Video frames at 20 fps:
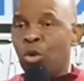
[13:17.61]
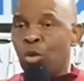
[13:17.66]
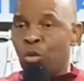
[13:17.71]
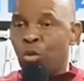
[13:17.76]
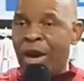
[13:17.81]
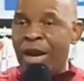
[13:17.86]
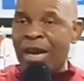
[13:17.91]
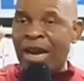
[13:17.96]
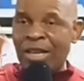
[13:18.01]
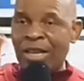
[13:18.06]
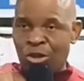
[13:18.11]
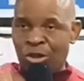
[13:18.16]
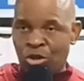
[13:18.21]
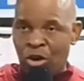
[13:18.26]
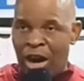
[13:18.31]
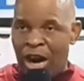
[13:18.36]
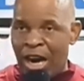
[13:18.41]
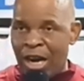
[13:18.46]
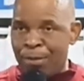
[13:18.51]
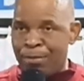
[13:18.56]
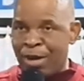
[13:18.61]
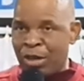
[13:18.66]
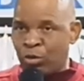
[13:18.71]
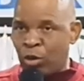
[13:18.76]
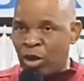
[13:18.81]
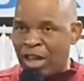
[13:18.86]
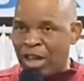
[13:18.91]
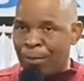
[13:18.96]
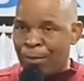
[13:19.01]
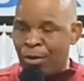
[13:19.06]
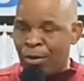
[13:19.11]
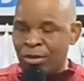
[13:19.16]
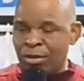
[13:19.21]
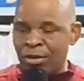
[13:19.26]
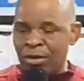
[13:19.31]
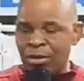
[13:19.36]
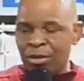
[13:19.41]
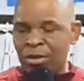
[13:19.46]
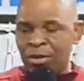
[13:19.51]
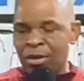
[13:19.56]
Winners try, but what
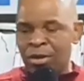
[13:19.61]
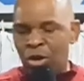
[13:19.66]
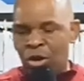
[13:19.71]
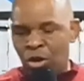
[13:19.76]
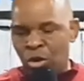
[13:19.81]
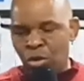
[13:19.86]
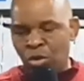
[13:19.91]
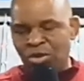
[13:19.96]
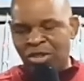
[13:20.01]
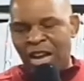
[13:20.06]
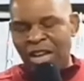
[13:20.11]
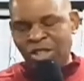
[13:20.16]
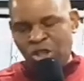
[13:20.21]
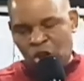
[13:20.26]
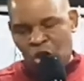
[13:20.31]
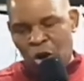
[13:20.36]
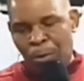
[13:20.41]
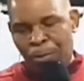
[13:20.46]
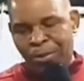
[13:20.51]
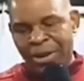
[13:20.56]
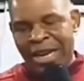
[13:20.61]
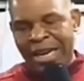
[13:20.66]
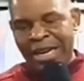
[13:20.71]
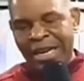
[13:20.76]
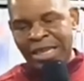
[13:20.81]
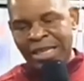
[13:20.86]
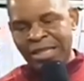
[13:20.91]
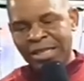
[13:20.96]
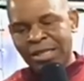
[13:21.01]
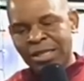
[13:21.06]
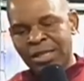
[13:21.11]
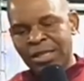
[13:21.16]
happened? Losers, losers complain.